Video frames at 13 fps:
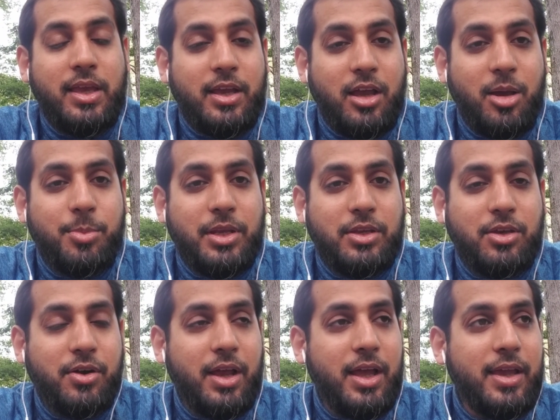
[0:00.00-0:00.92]
come in
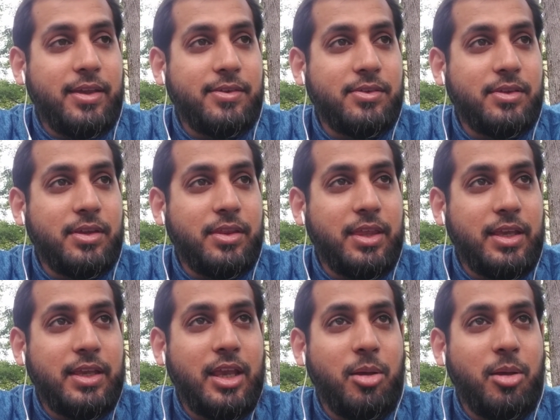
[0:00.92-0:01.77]
your eyes thinking